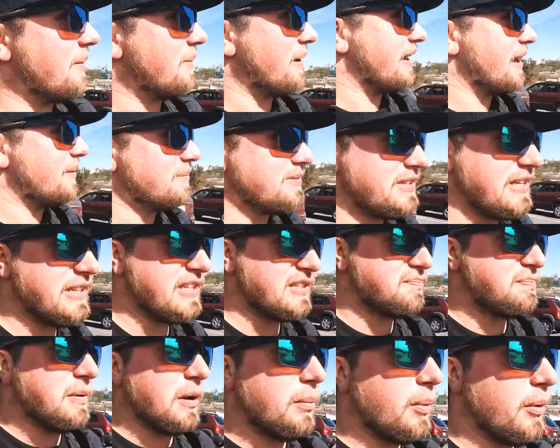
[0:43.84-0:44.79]
I kept seeing these
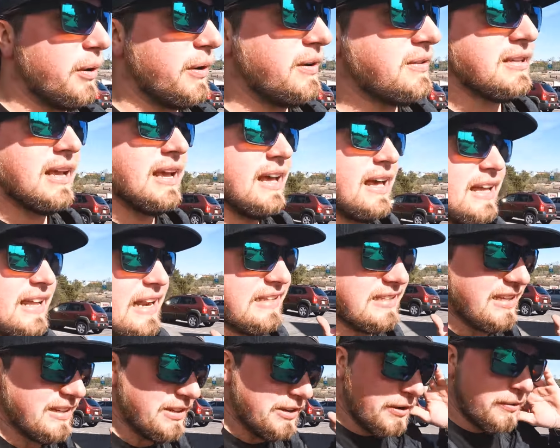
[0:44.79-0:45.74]
billboards, and I
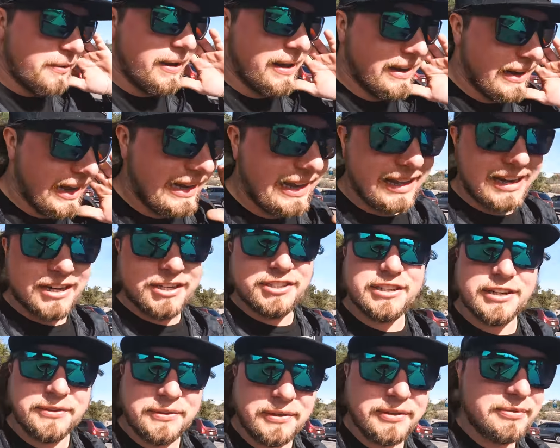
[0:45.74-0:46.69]
said, you know what, I gotta
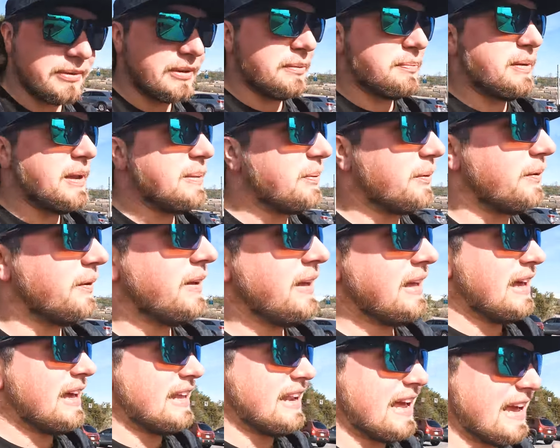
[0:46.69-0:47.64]
share this with the people,
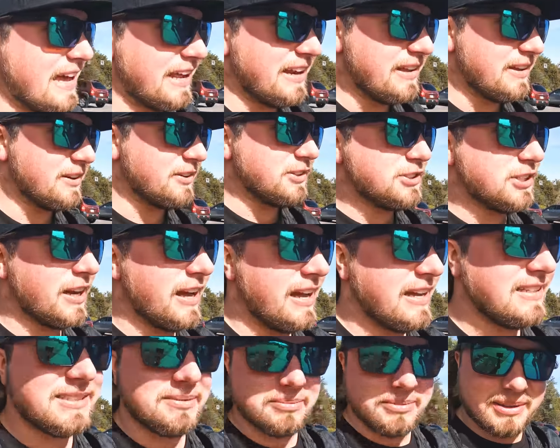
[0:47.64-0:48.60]
and I gotta go try
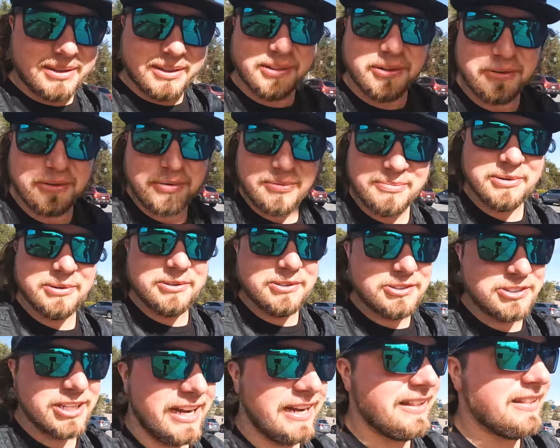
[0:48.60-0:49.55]
some of the local
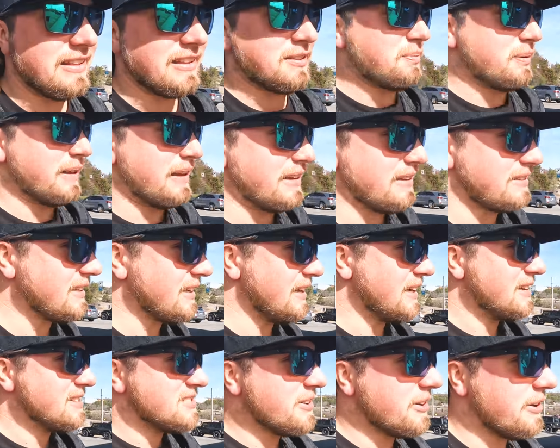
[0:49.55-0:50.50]
moonshine in this place.
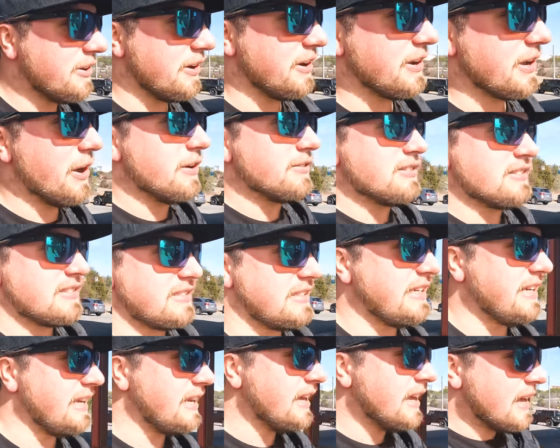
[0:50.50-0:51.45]
So here it goes.
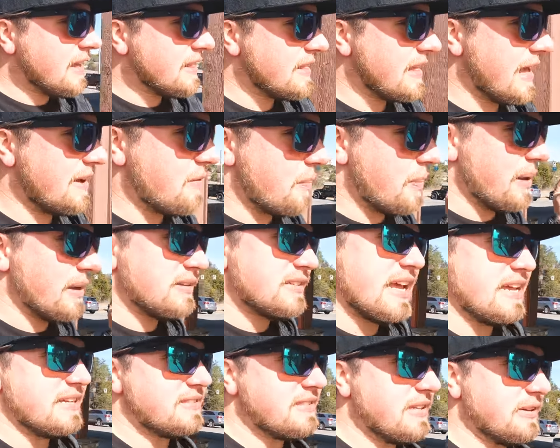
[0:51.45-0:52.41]
See, they have a big
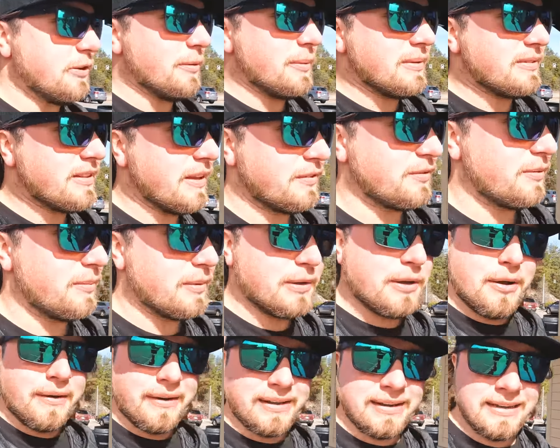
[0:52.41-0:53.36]
tasting room and stuff, so I'm gonna
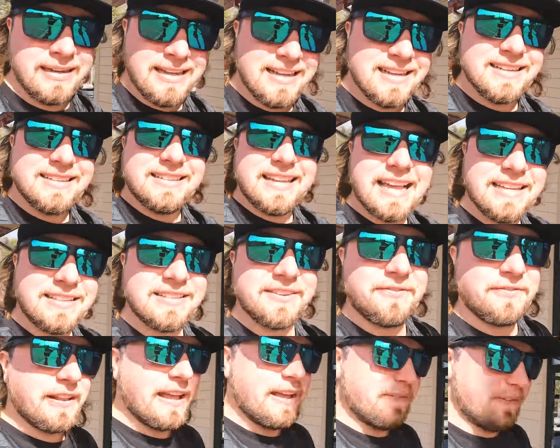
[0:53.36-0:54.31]
go in, taste the
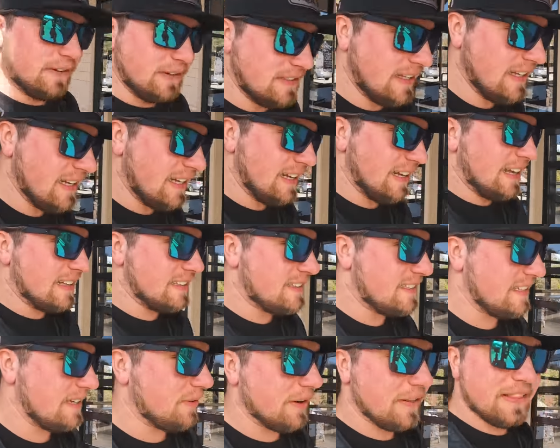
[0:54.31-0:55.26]
flavors, and
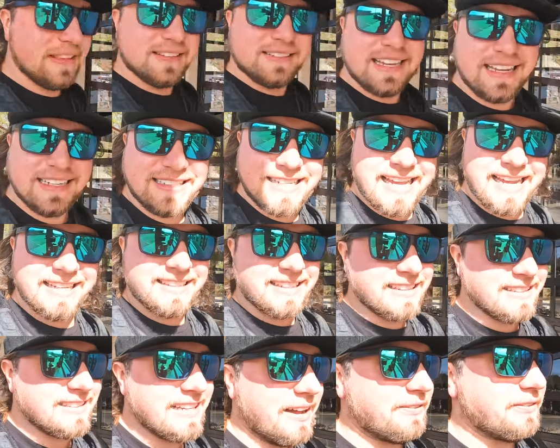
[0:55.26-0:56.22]
see where this day takes
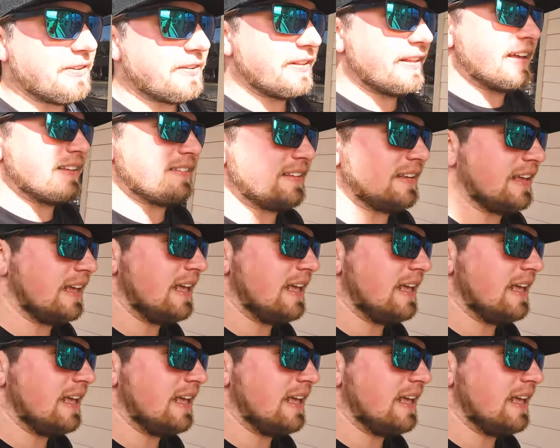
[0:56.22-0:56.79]
us after this,